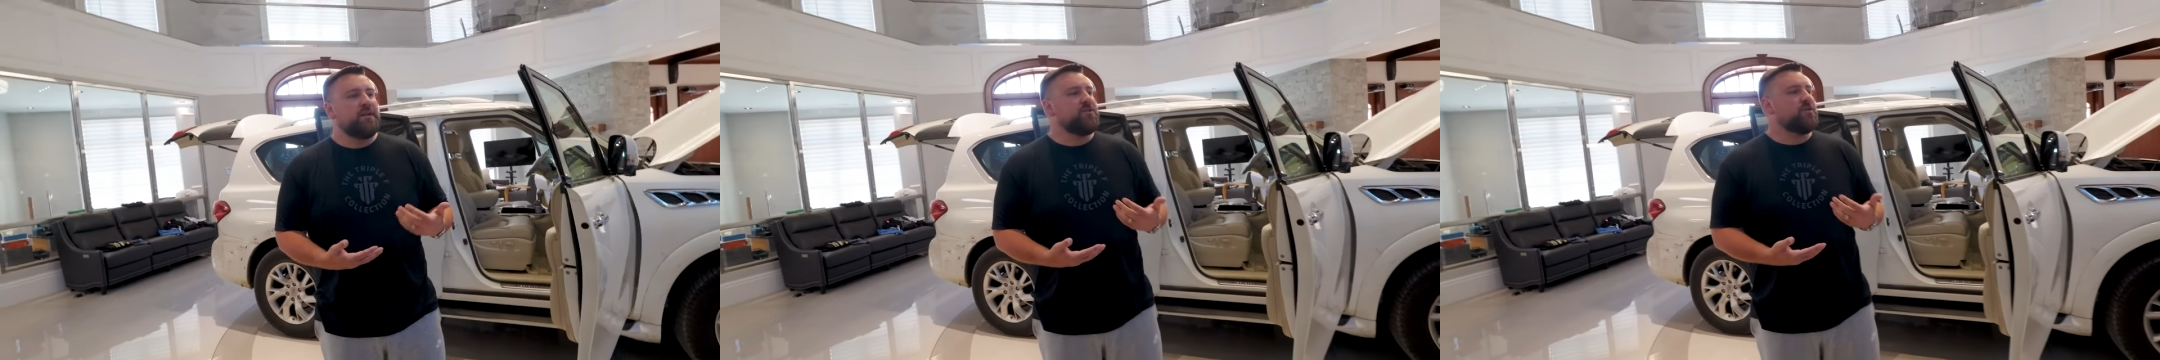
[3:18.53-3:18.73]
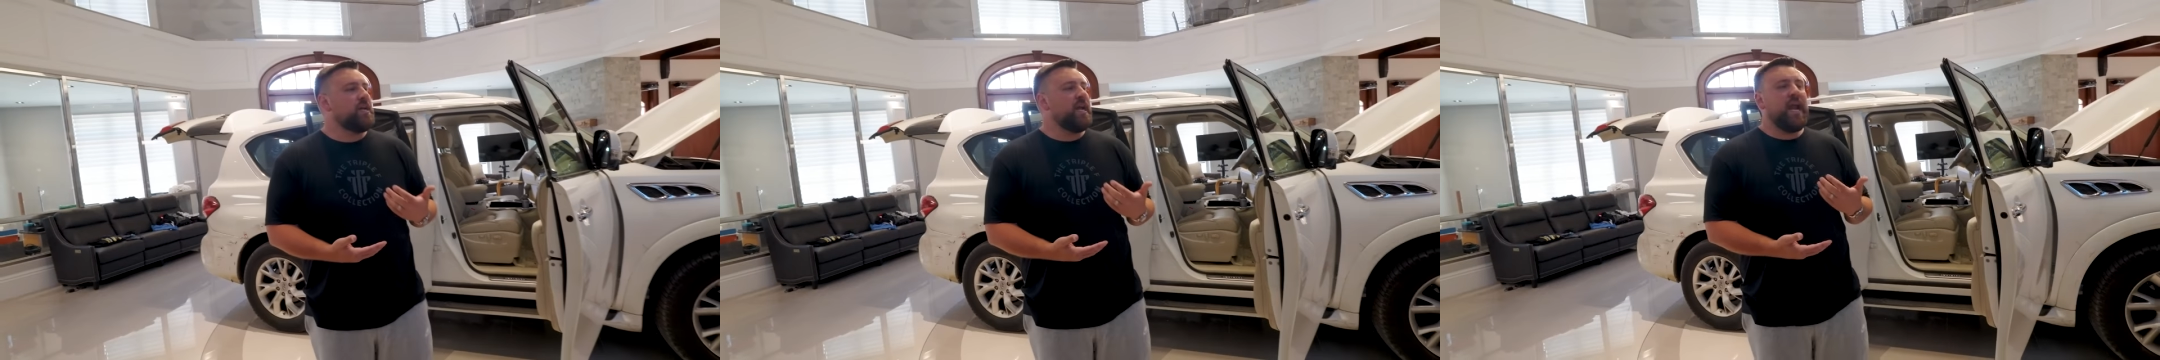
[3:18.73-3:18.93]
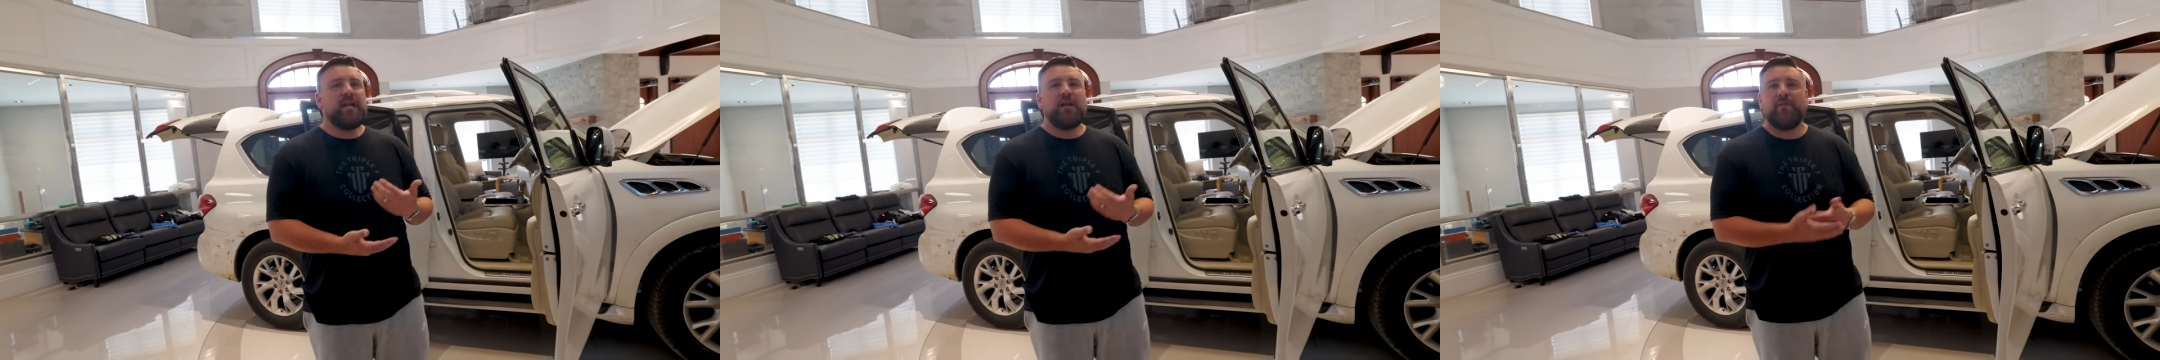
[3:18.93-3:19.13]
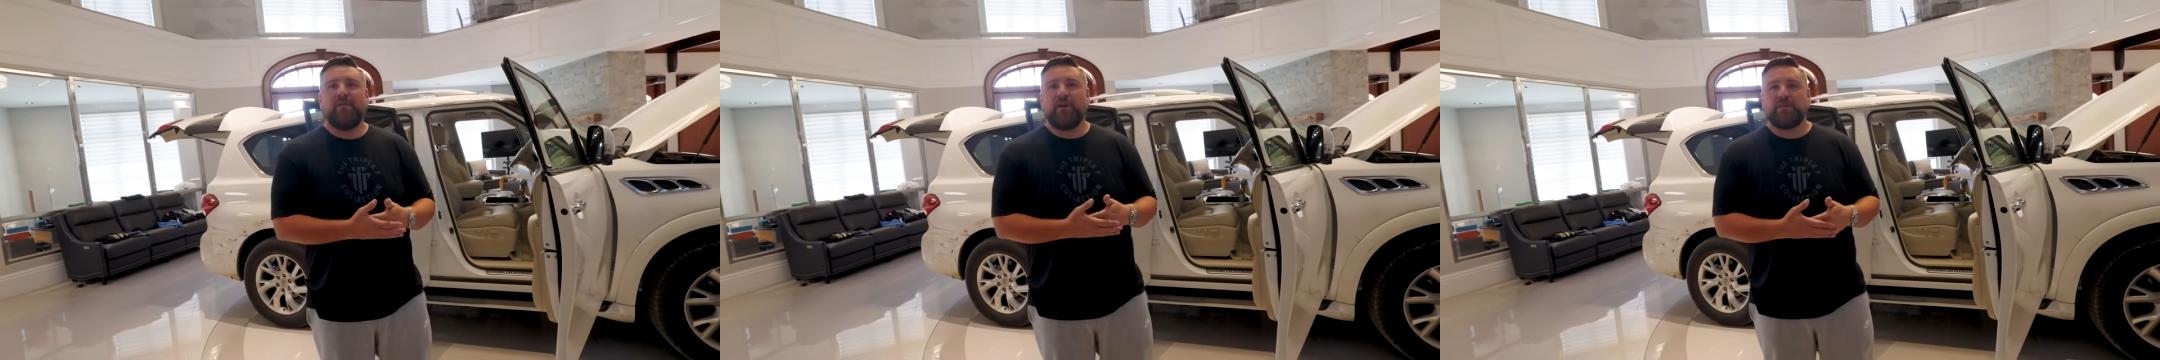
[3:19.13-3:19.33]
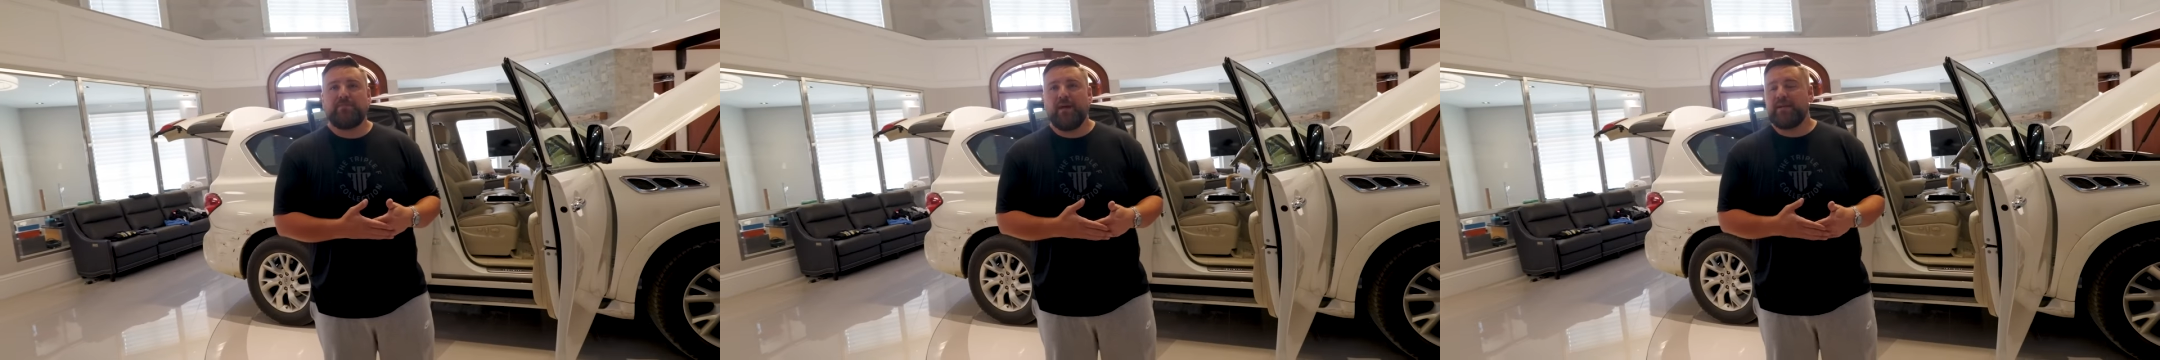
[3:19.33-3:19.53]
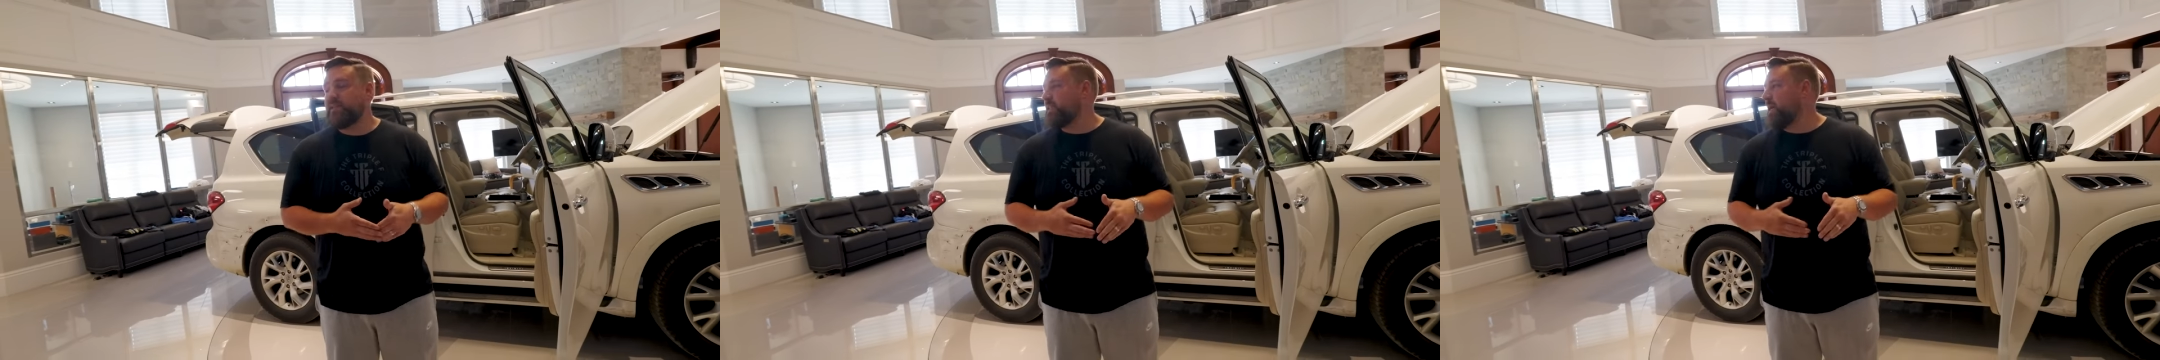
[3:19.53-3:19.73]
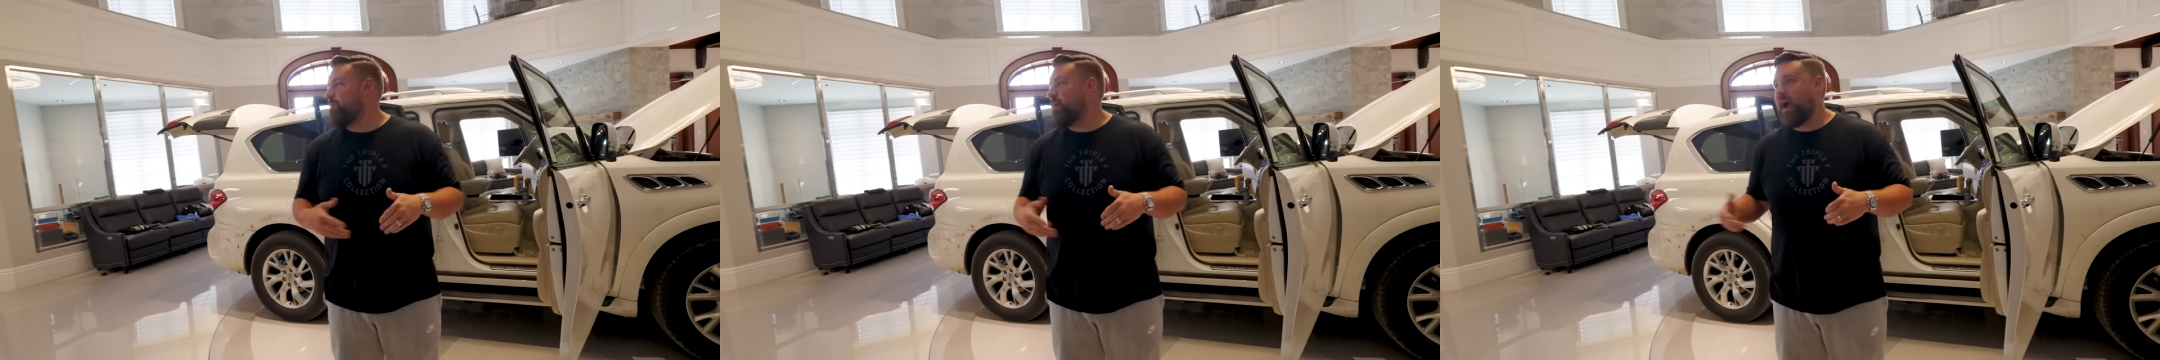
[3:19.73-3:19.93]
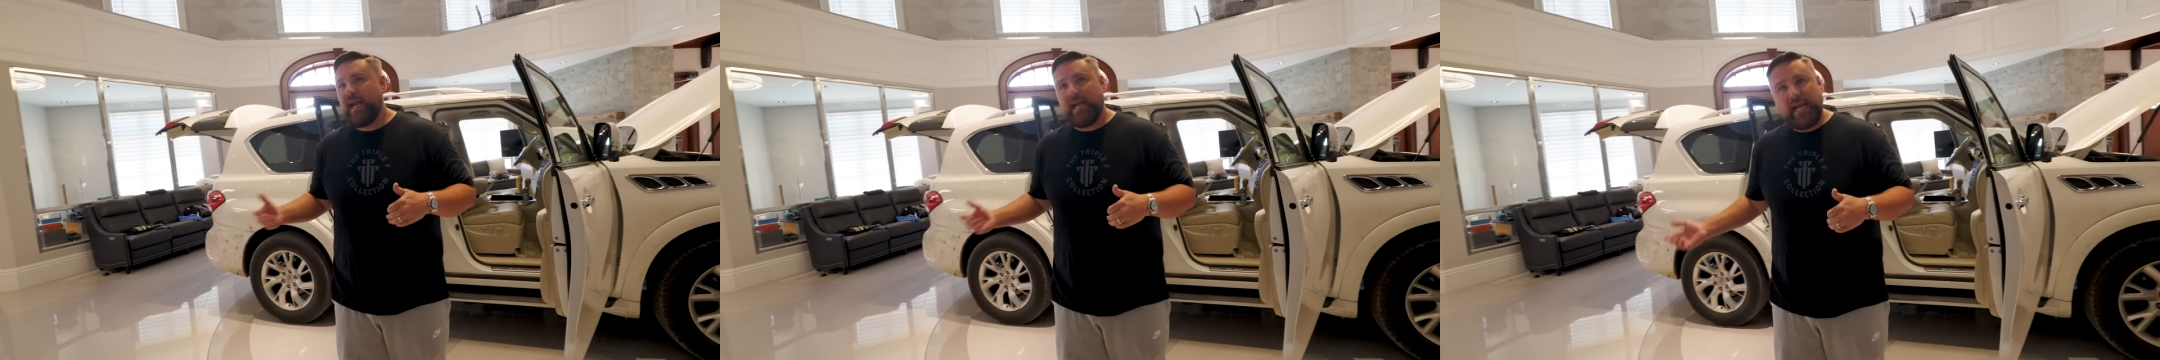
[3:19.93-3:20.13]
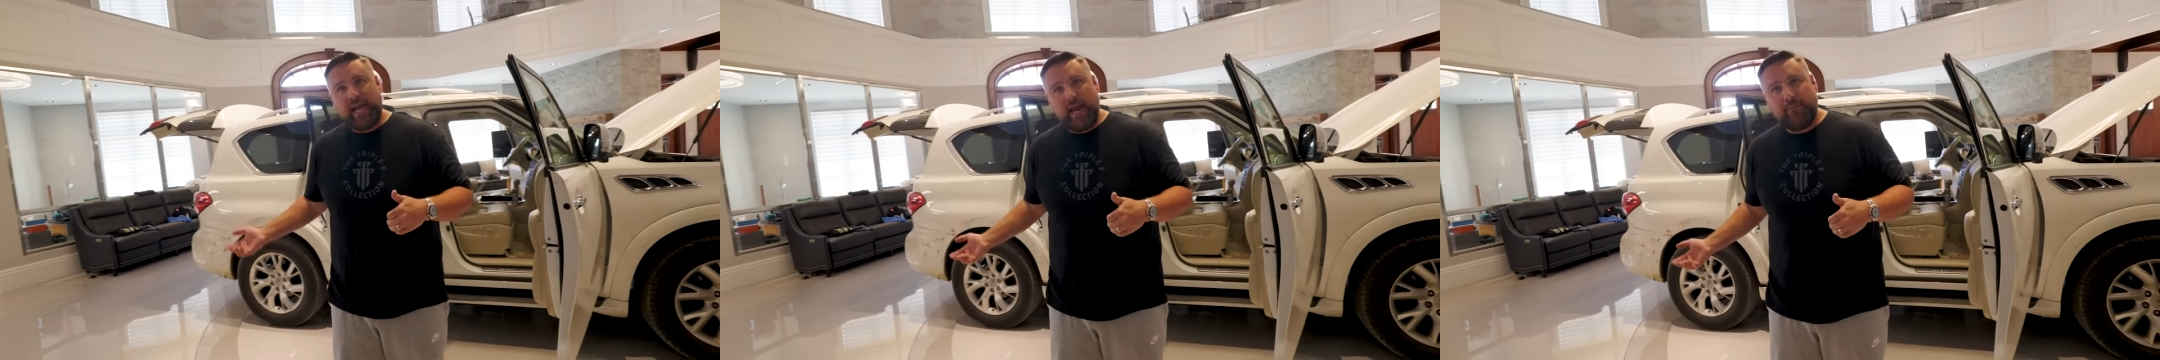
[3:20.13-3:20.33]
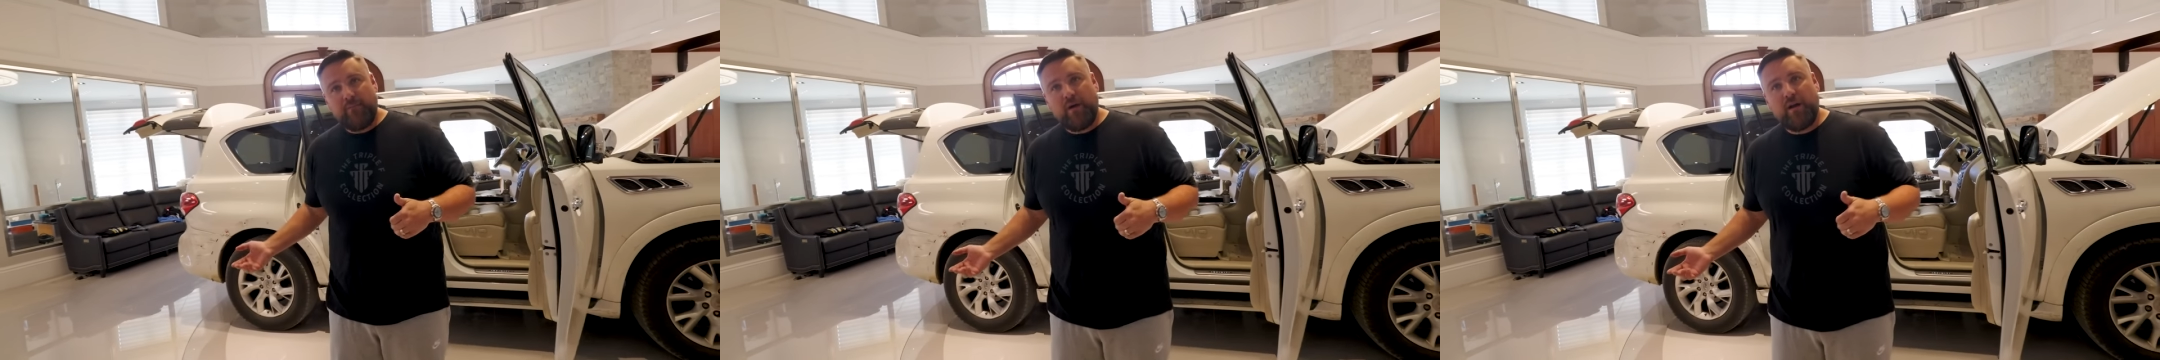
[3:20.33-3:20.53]
it's just like any other expense. It's like buying a
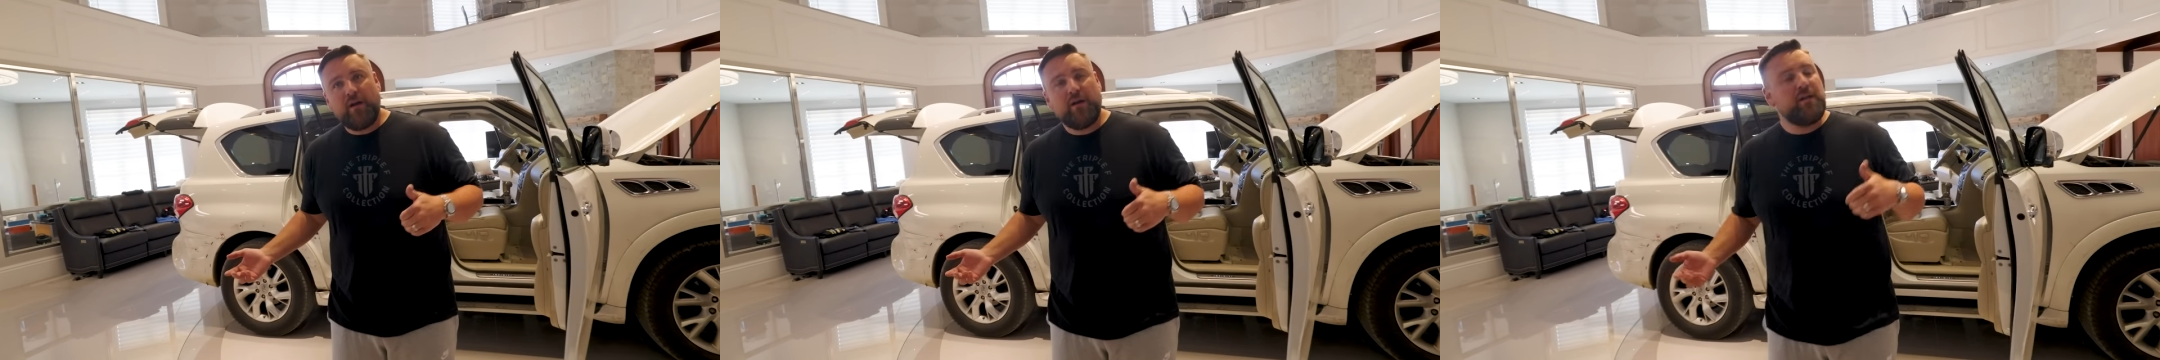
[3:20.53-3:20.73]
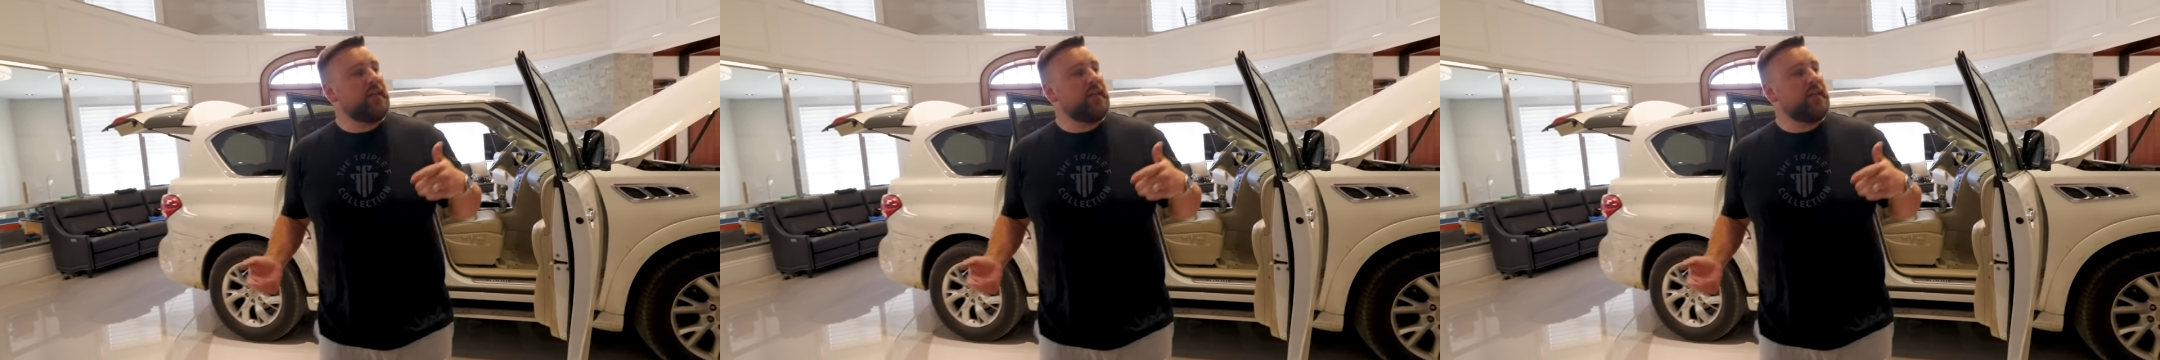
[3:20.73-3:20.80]
camera,